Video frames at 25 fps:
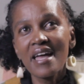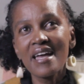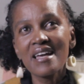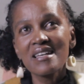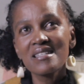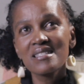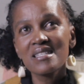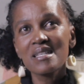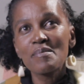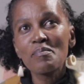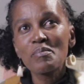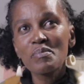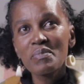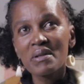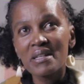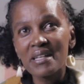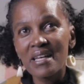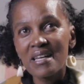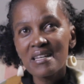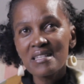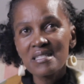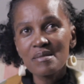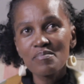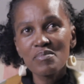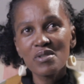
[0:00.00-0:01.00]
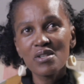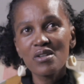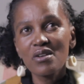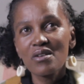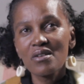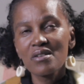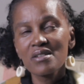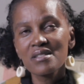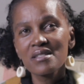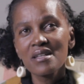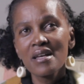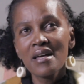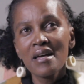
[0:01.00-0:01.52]
has a place,
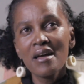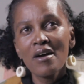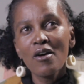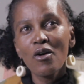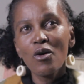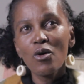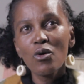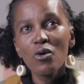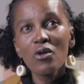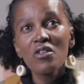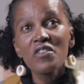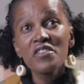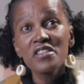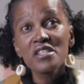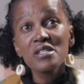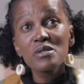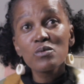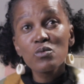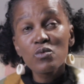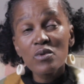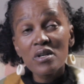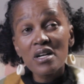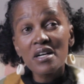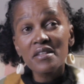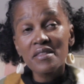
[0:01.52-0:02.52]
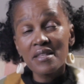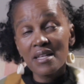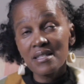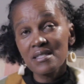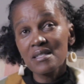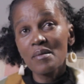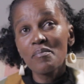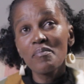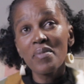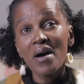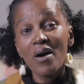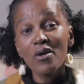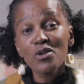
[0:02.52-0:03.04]
because all this work
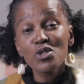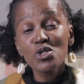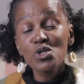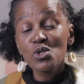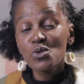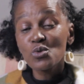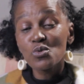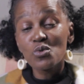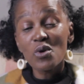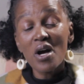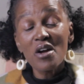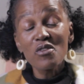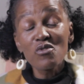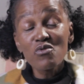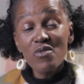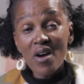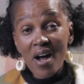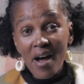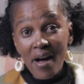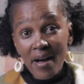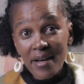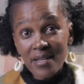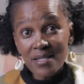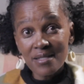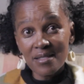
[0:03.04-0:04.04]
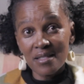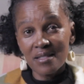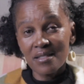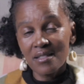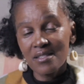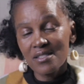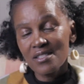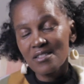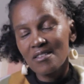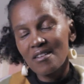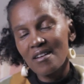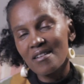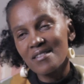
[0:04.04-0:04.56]
that's about to arise in
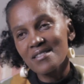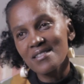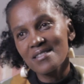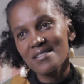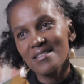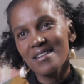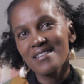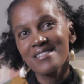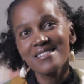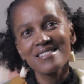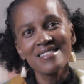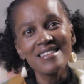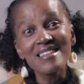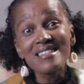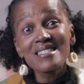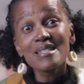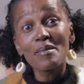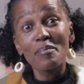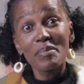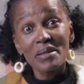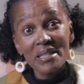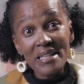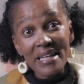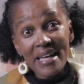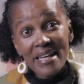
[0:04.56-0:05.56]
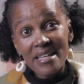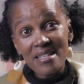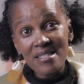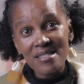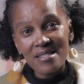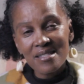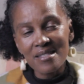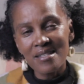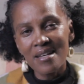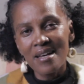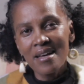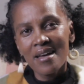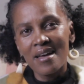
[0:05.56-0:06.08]
this continent needs a
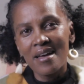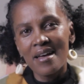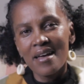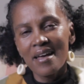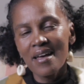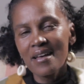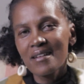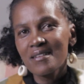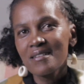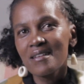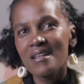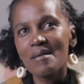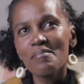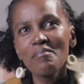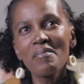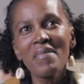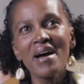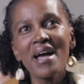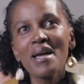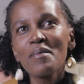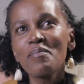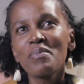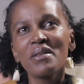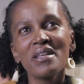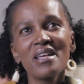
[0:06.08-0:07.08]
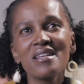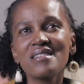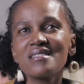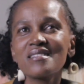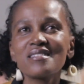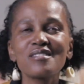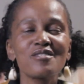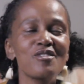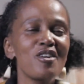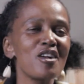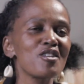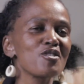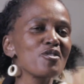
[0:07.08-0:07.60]
place. And my place
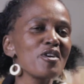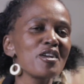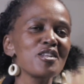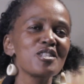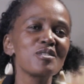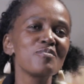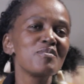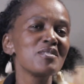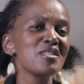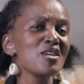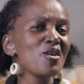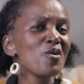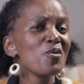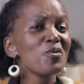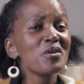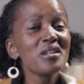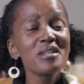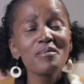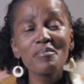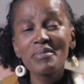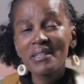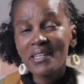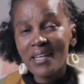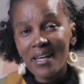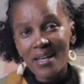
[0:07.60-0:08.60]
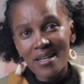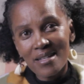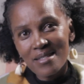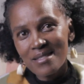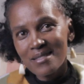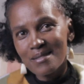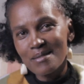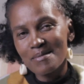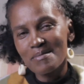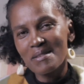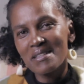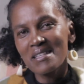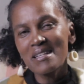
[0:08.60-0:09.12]
is not going to be the only
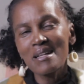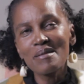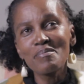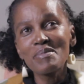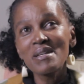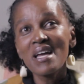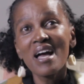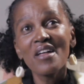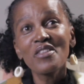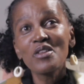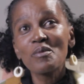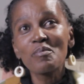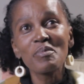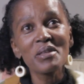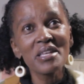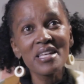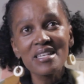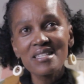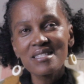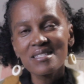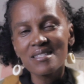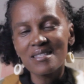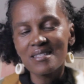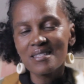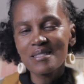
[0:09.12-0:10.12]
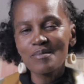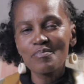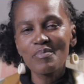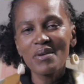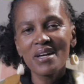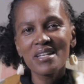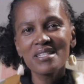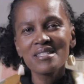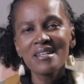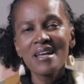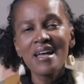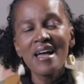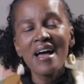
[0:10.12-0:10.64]
place. There'll be other places,
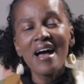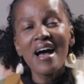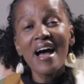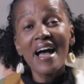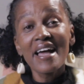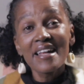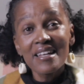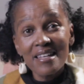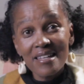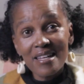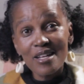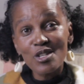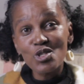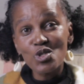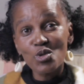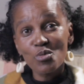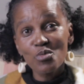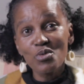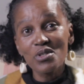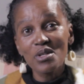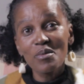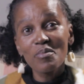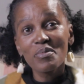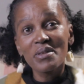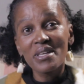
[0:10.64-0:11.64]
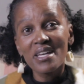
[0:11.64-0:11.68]
but I need to put a